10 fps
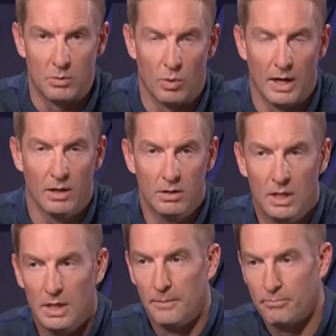Well,
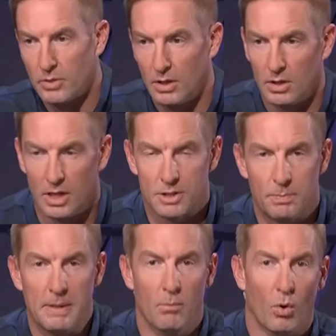let's
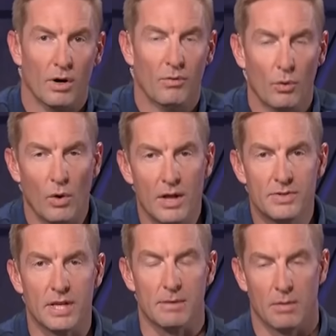be more of a run
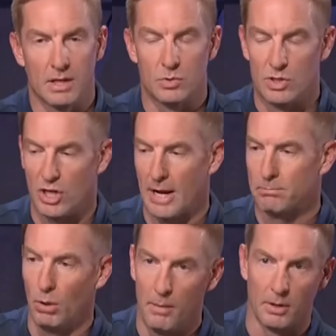team. That's what
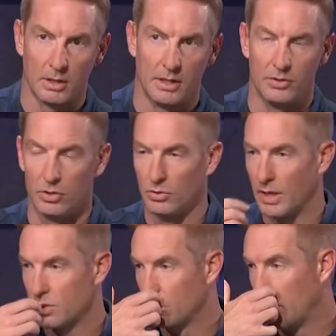Jack Plummer can do.
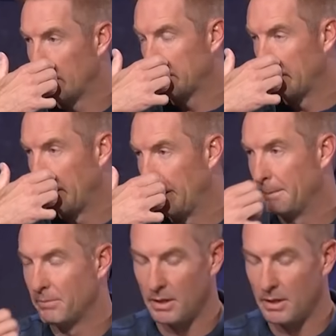That's what our